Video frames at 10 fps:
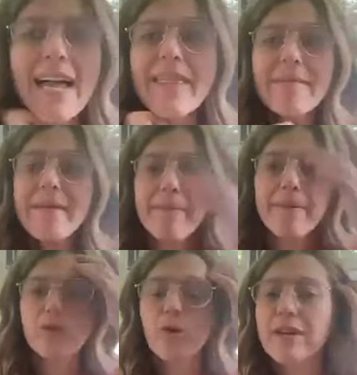I think
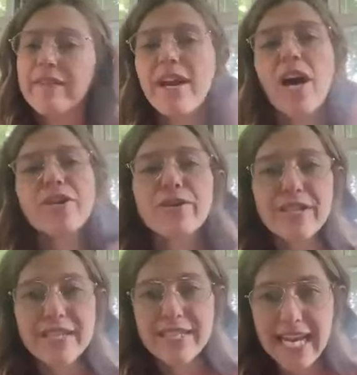people don't even
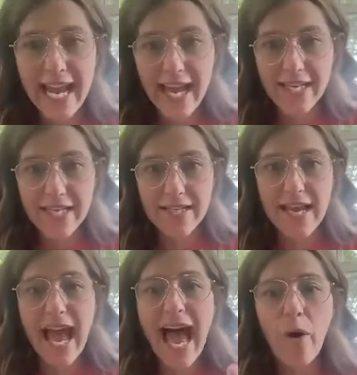understand
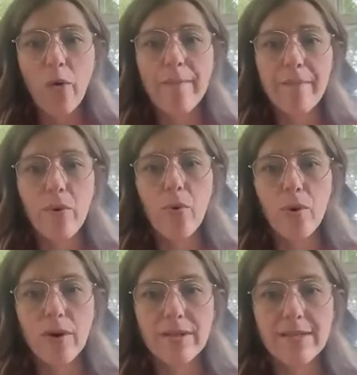how
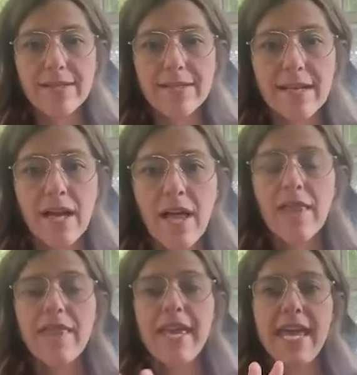important
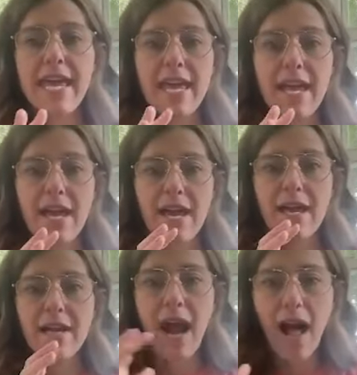the
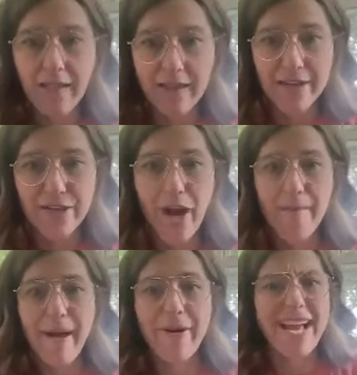knowledge
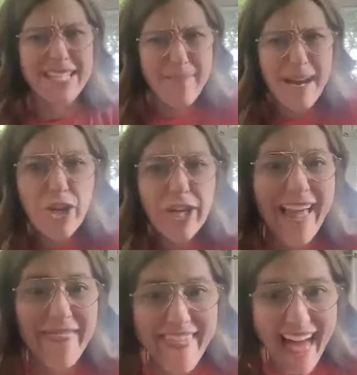about, especially
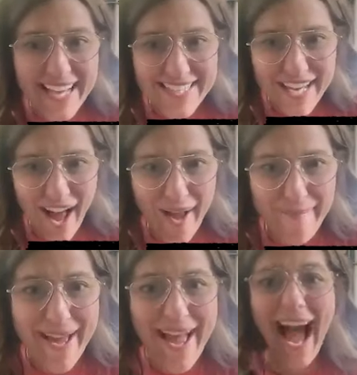at that
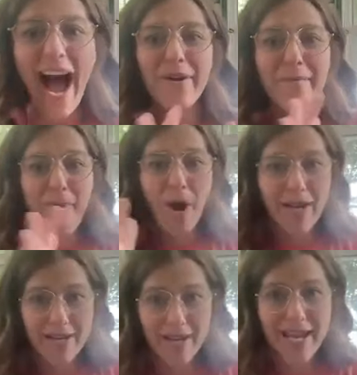time, how to
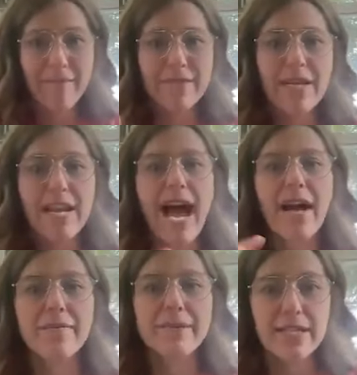market on Amazon,
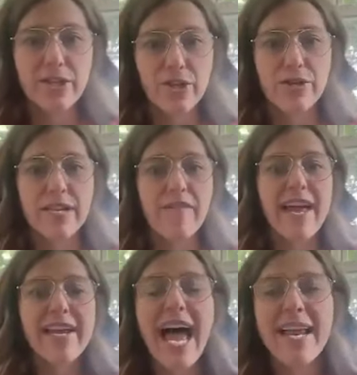how to position yourself,
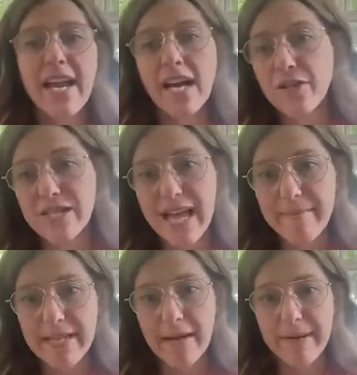and not just
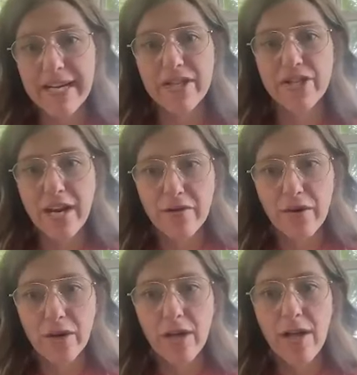Amazon, but in
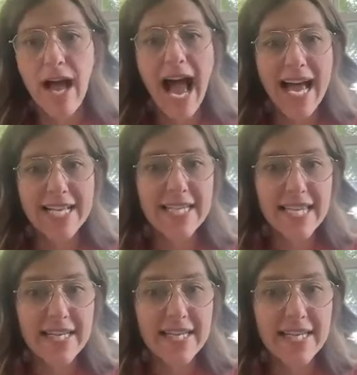general, as
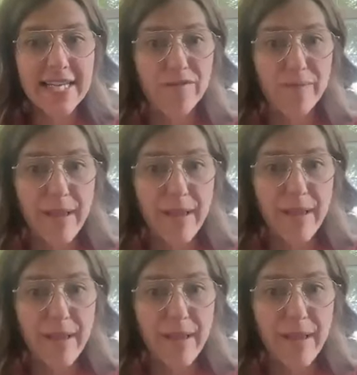these sort of
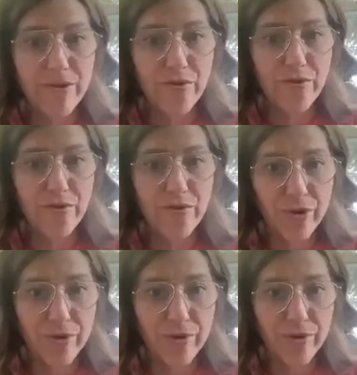platforms
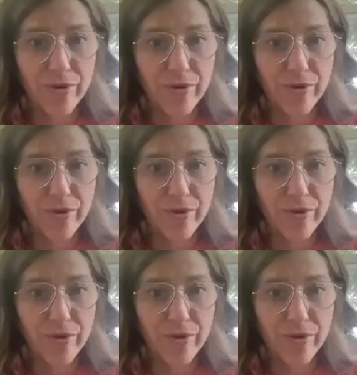grew,